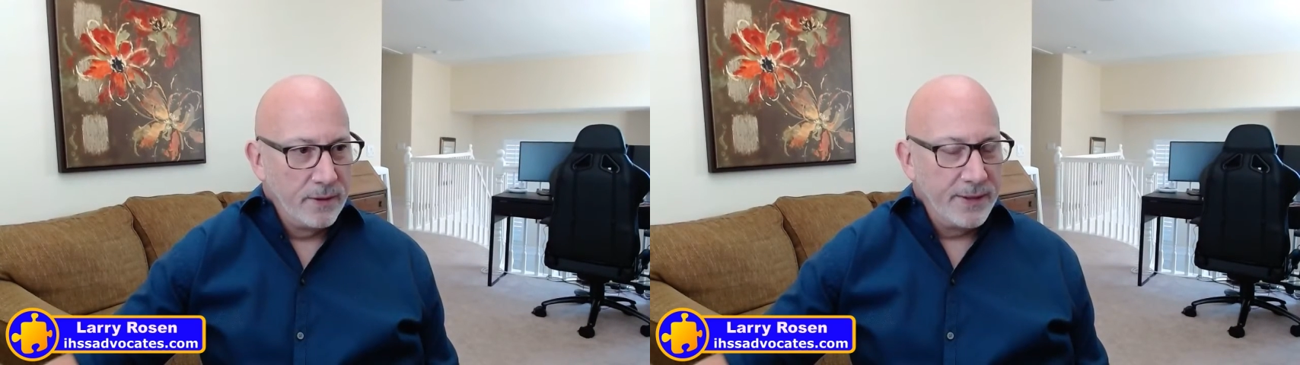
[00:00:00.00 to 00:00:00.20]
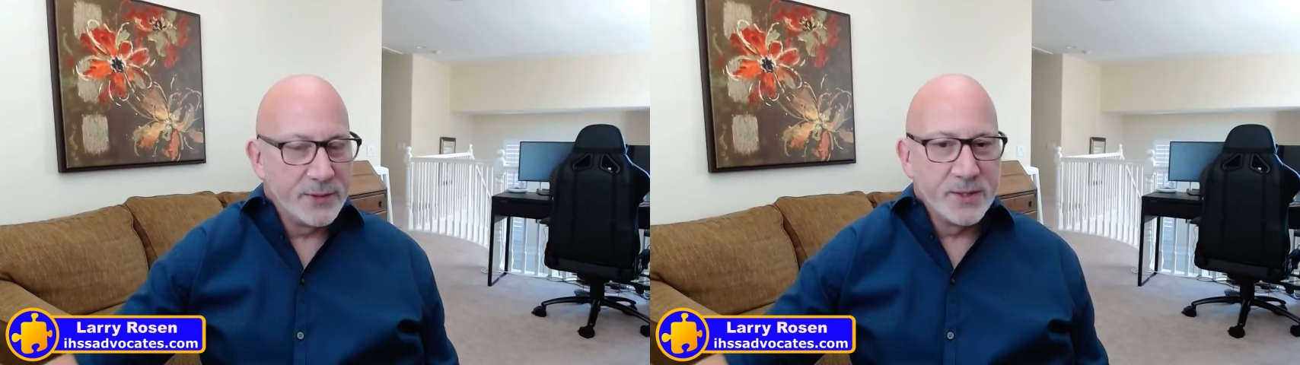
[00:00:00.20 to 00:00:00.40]

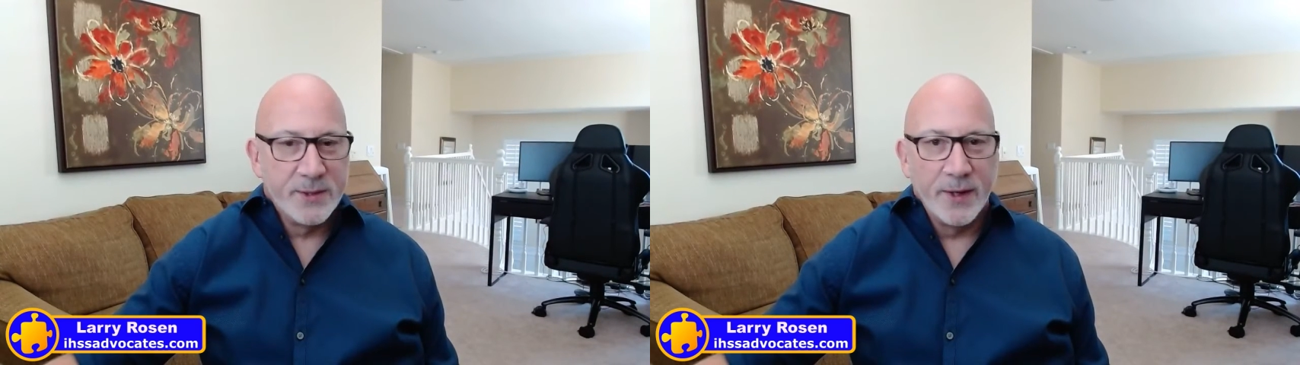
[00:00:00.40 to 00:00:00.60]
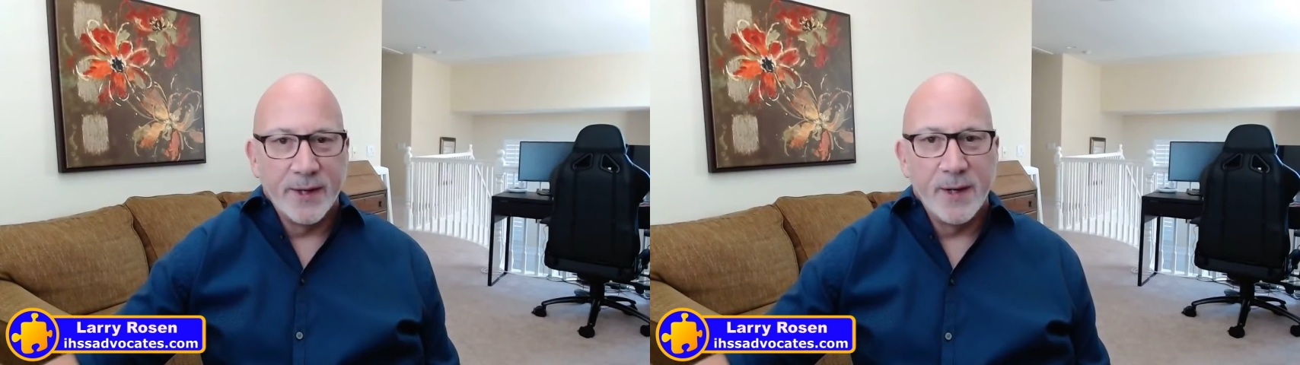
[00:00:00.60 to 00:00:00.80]
This was
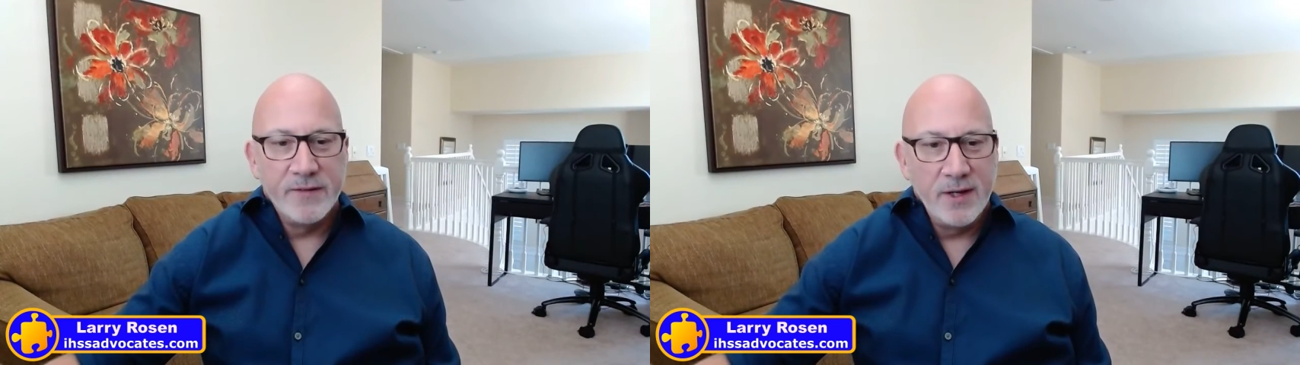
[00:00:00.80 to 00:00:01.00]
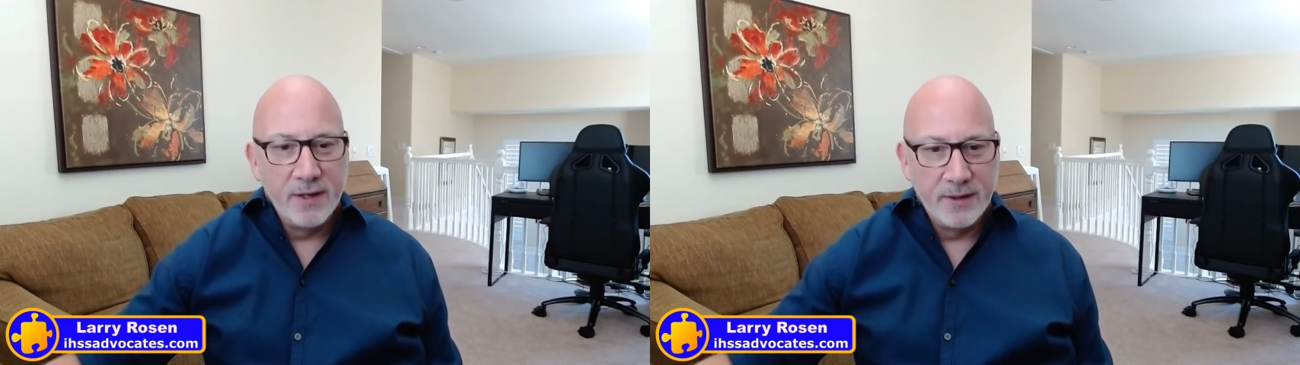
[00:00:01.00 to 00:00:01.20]
during
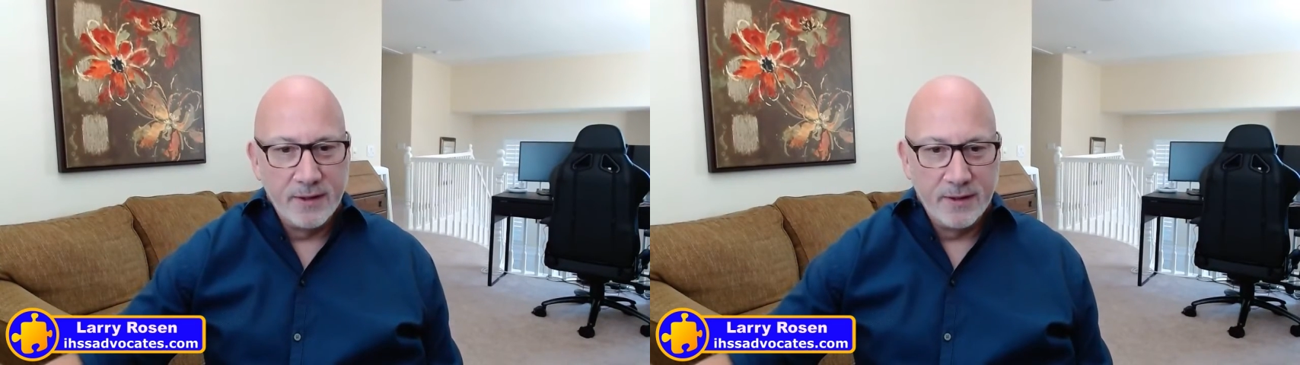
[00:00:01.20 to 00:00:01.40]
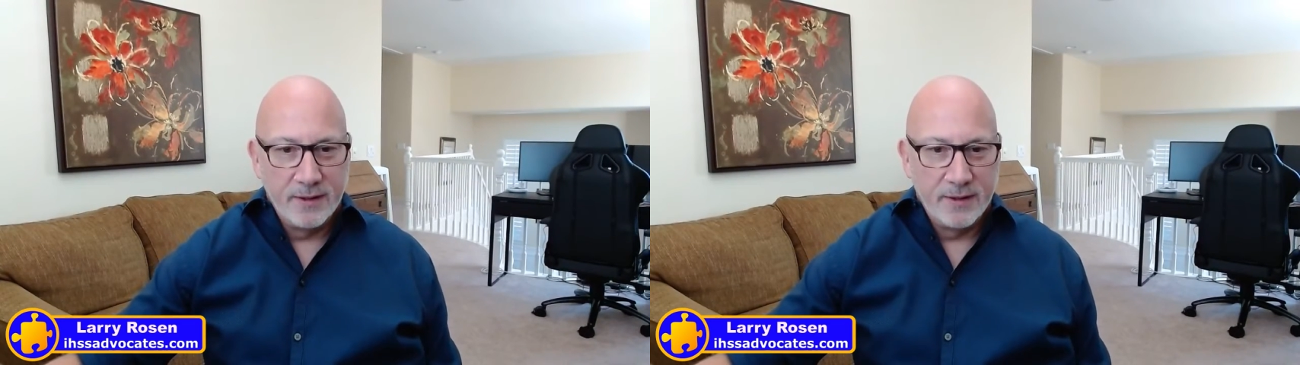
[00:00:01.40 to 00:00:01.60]
COVID?
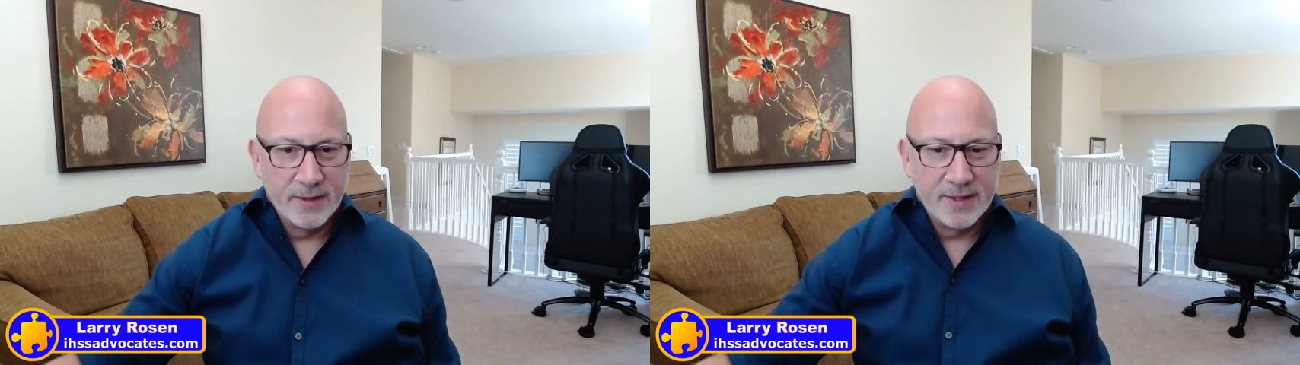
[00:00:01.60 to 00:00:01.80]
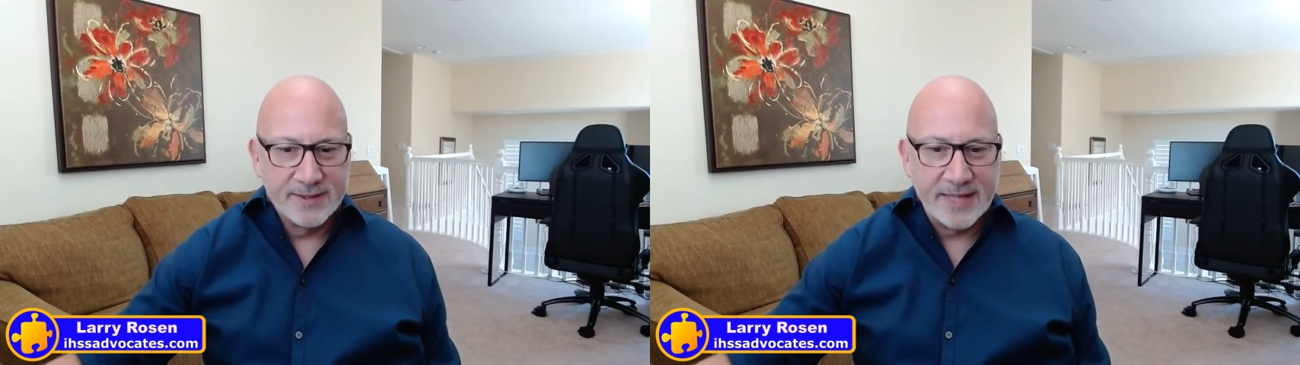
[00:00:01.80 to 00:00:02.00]

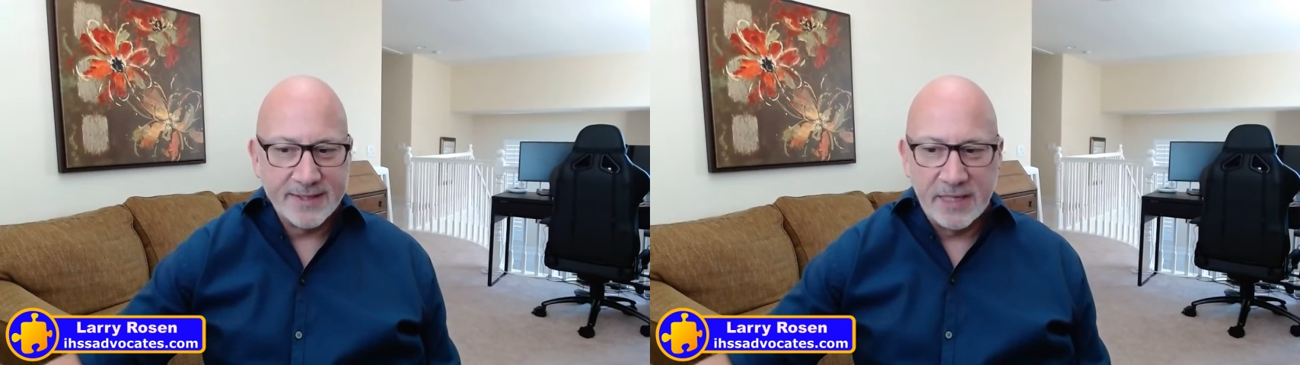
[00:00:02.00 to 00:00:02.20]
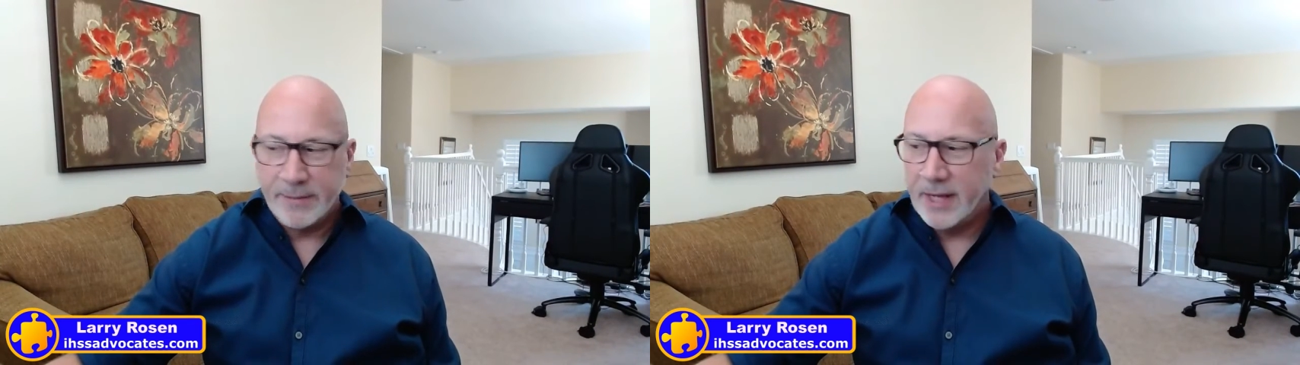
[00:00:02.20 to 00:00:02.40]
Because that's
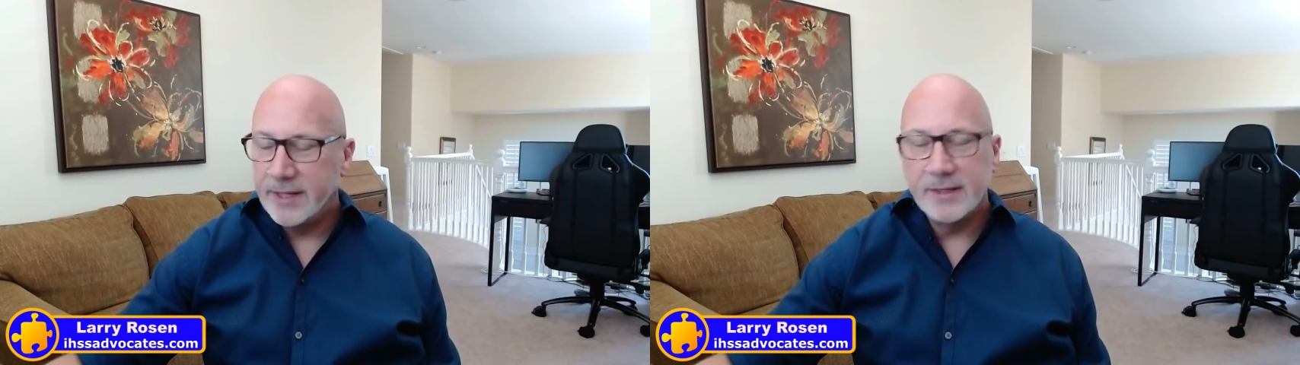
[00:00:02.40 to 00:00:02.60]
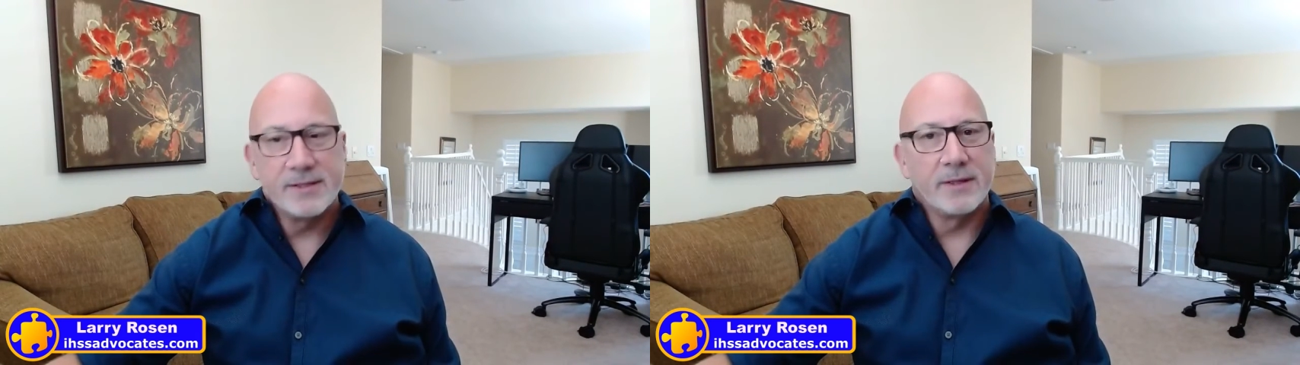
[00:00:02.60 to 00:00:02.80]
going to be
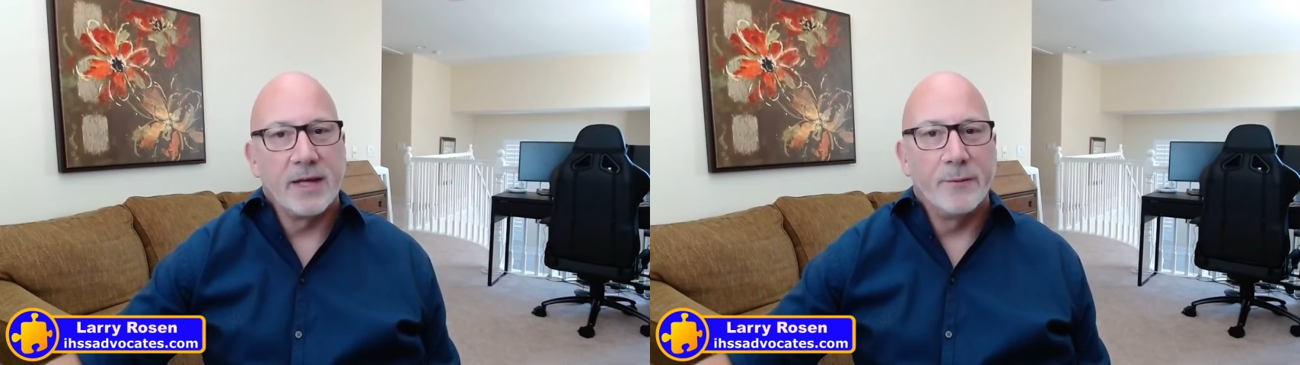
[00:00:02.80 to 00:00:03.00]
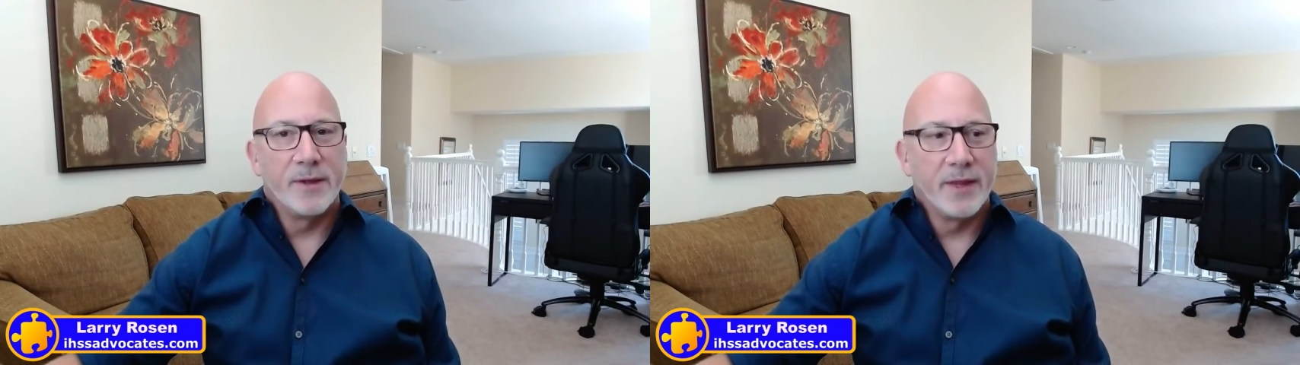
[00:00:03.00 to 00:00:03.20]
ending soon,
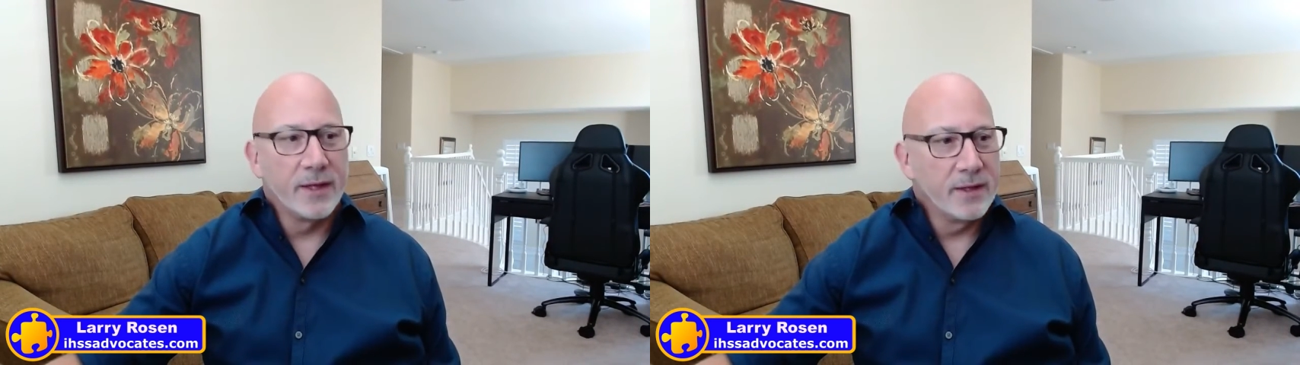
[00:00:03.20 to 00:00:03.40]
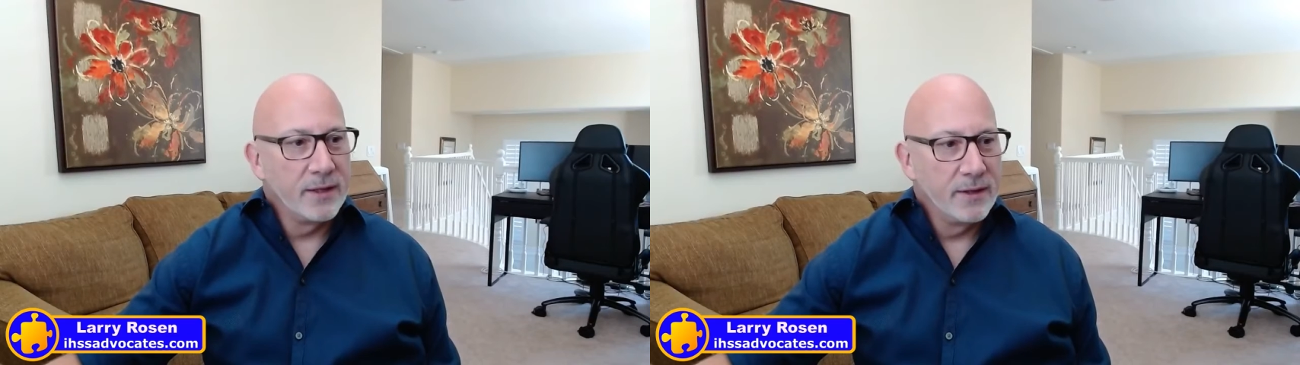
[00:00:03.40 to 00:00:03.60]
I would
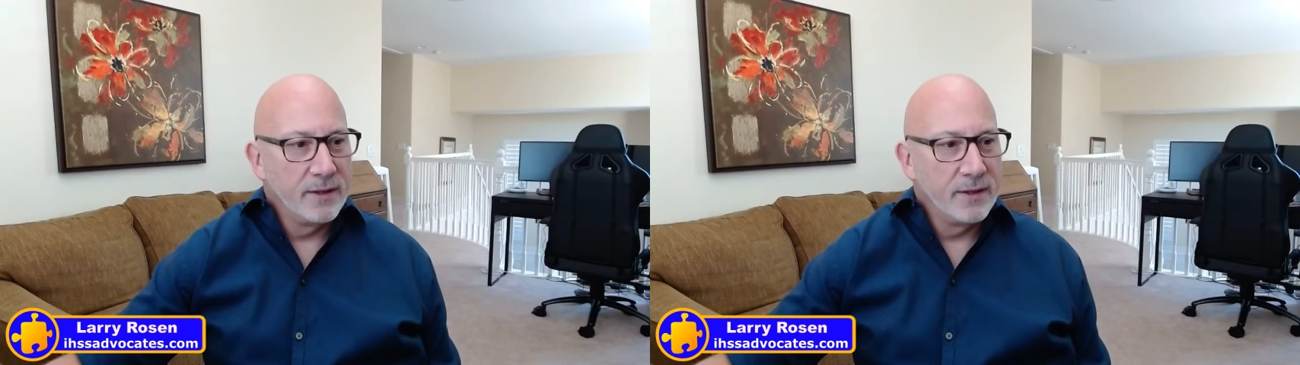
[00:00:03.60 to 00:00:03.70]
think.